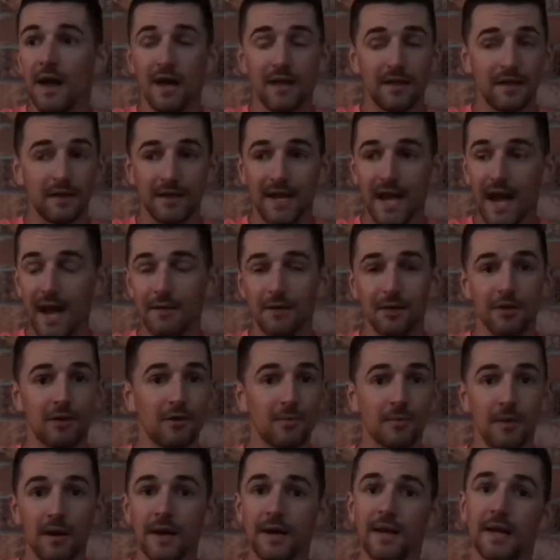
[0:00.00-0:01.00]
in
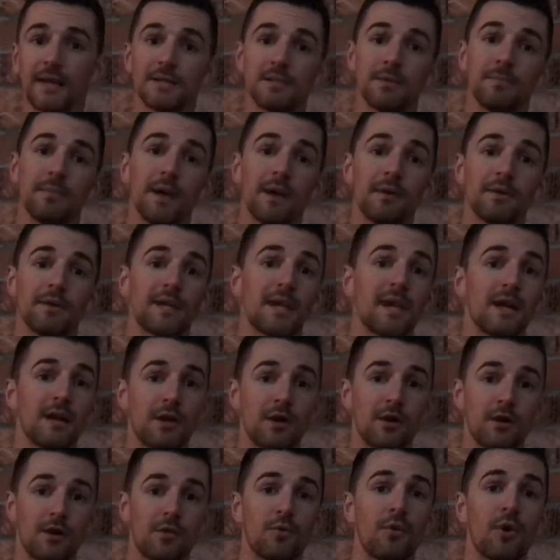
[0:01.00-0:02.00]
the money to be able to get
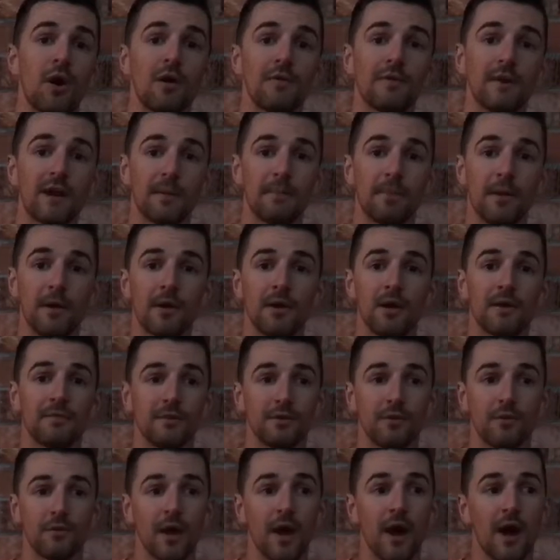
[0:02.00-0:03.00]
KONA Qualified Apparel
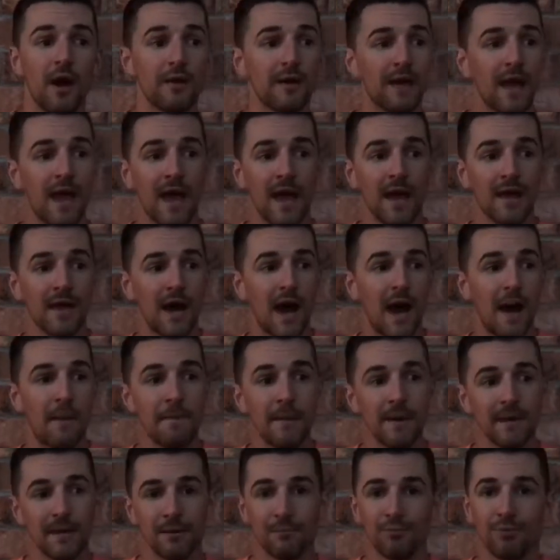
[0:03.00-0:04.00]
off the ground. And
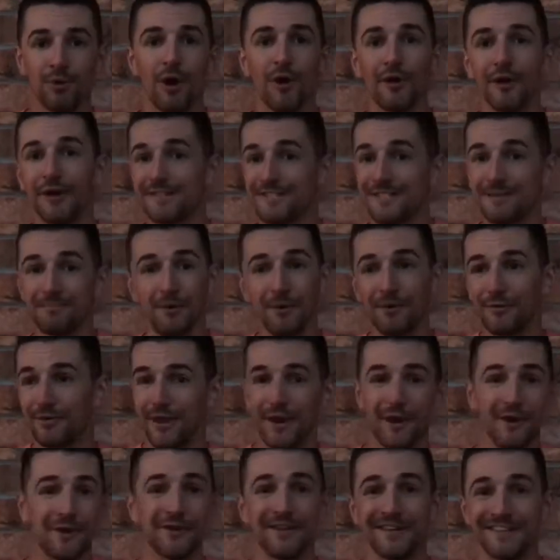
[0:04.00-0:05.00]
I'm making progress in both
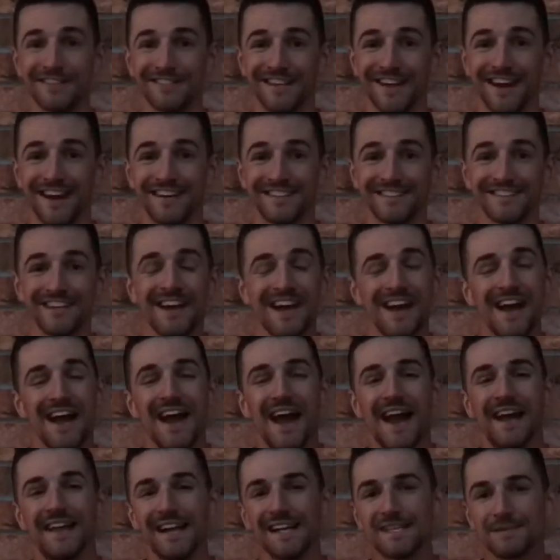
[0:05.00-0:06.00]
areas, guys.
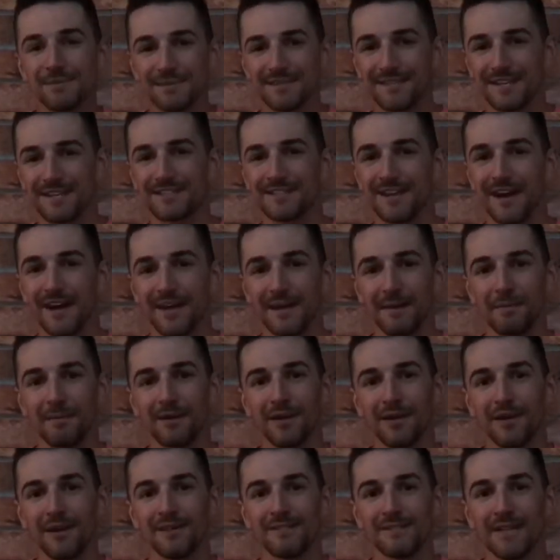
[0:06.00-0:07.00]
And that's what's exciting,
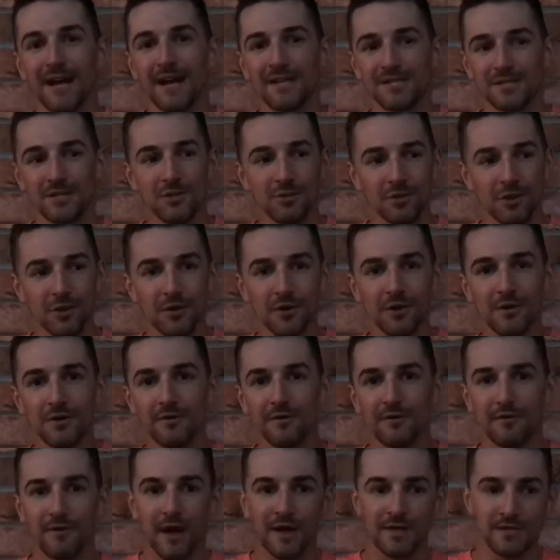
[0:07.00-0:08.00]
because as
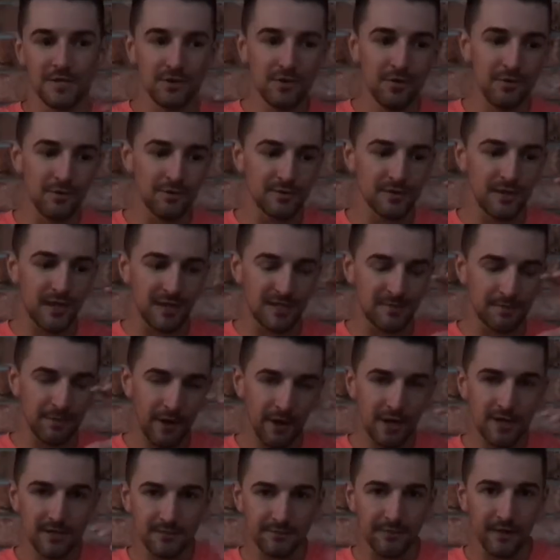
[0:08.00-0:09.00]
you
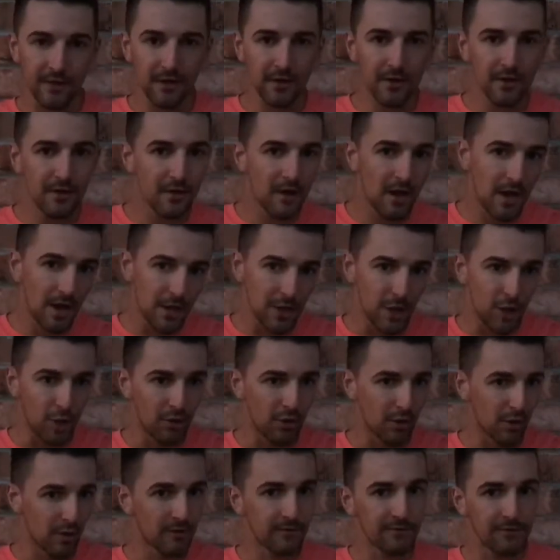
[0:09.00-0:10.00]
experience failure,
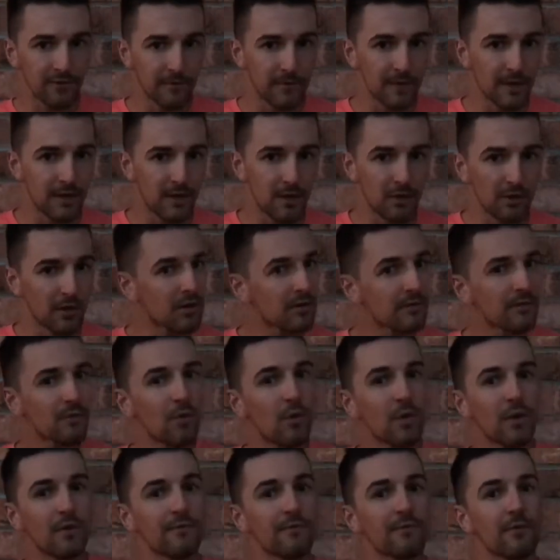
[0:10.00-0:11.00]
you learn from it. You learn
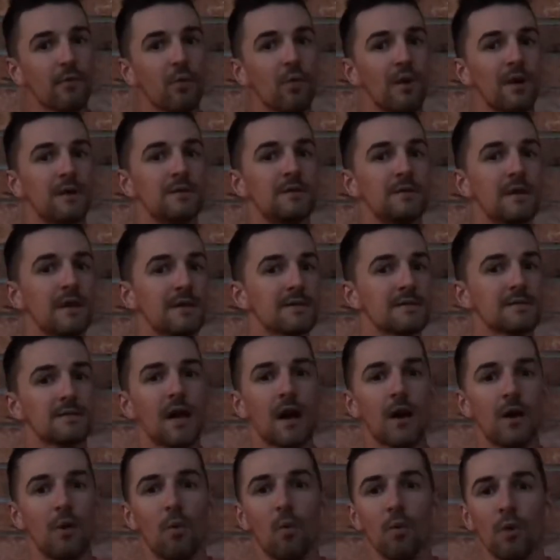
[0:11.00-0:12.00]
from what does
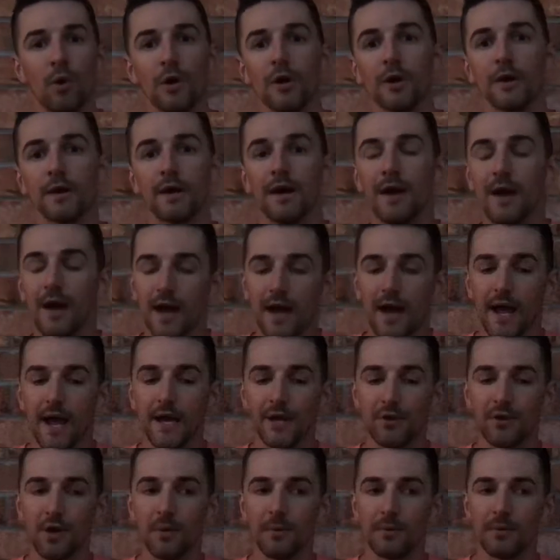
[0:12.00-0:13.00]
not work,
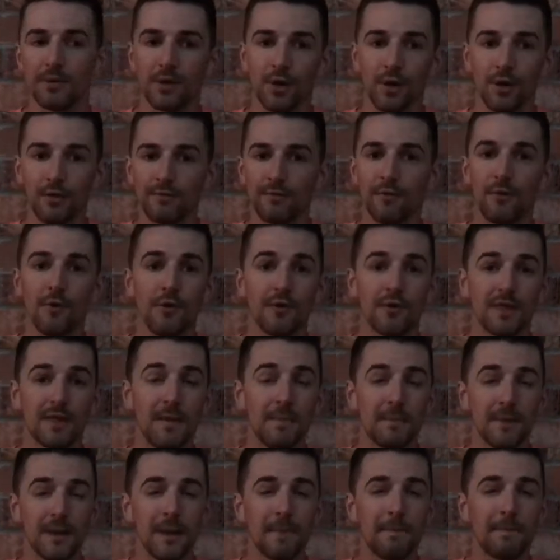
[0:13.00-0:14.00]
and you're able to go forth
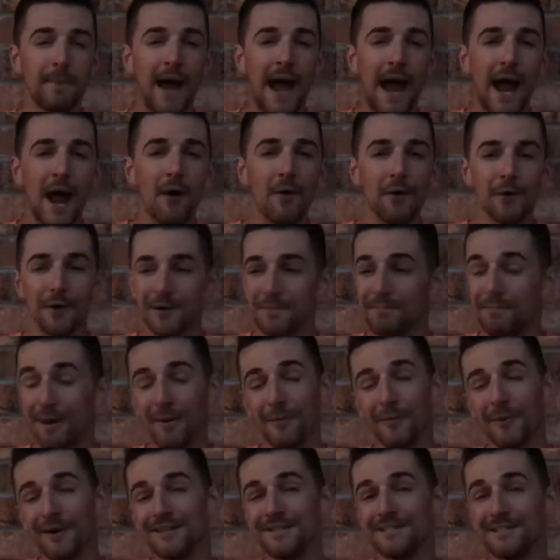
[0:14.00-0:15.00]
and be empowered
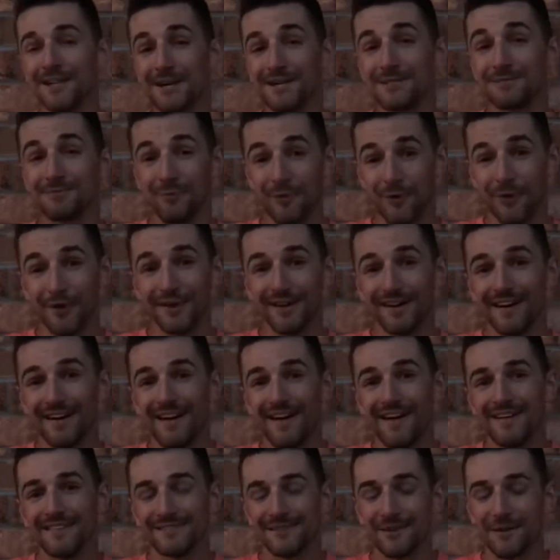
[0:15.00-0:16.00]
by what does work.
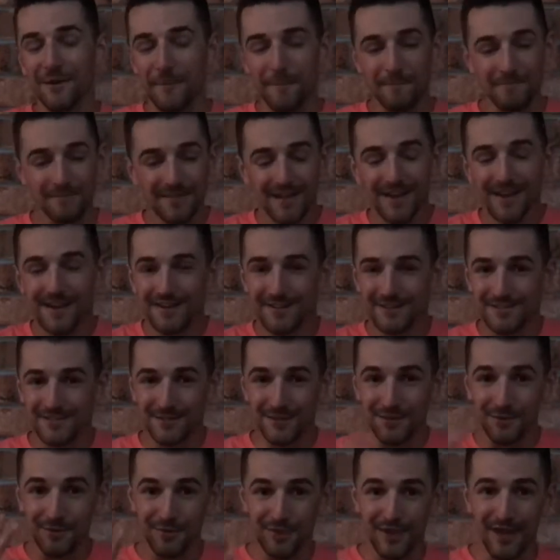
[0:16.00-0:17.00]
So,
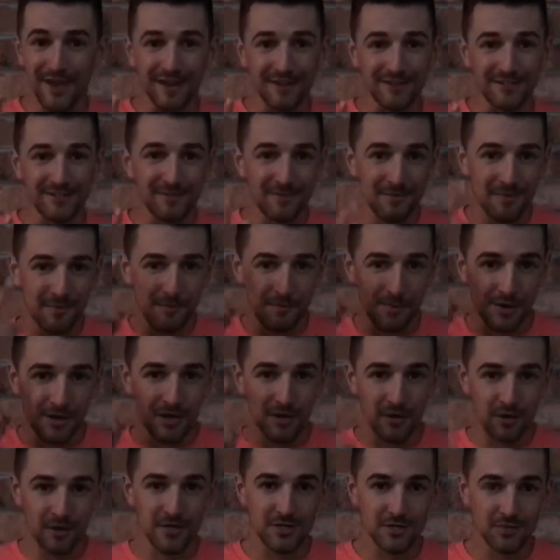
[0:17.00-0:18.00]
two things. Be
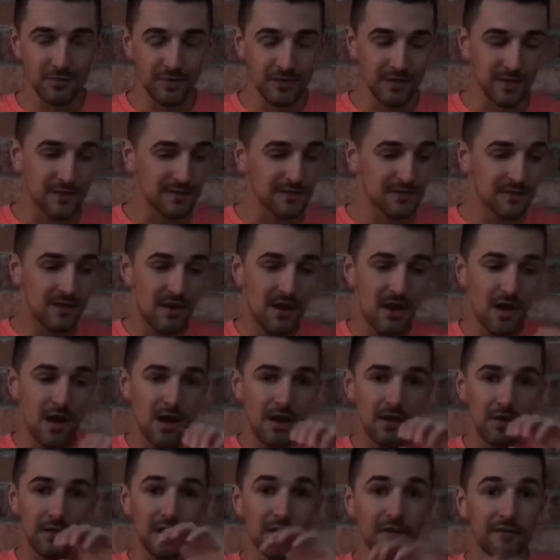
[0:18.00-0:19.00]
encouraged with this.
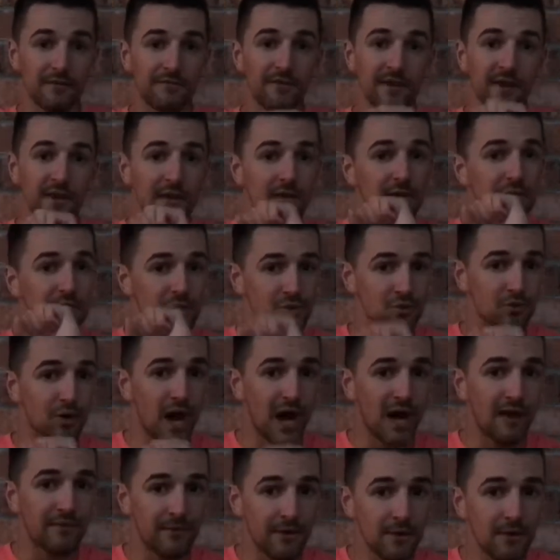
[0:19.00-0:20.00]
Let failure
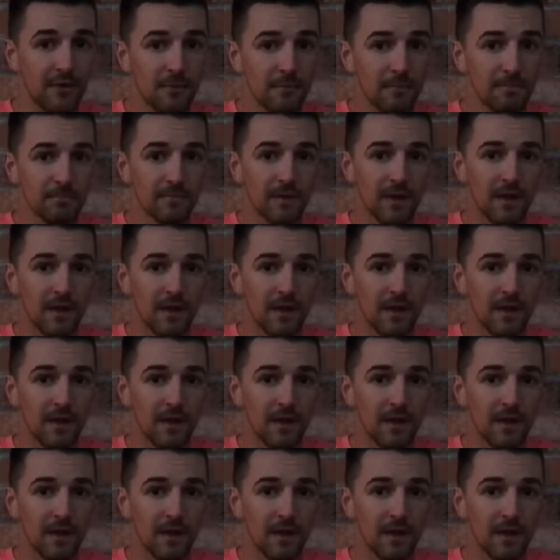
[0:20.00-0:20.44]
drive you.